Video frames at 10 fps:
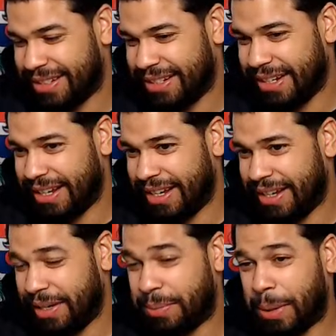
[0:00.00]
Yeah,
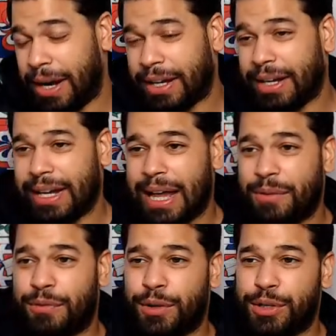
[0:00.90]
he probably could have got a
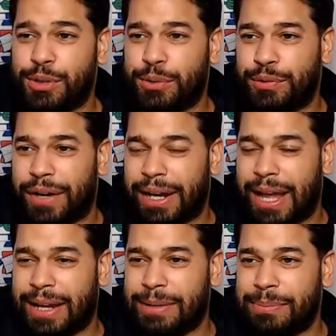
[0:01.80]
Virgil fight
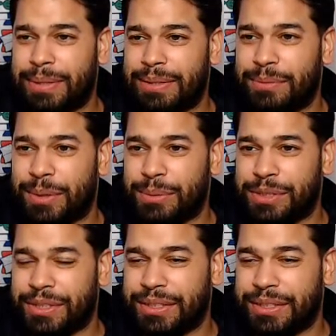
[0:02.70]
had he beat Rocha.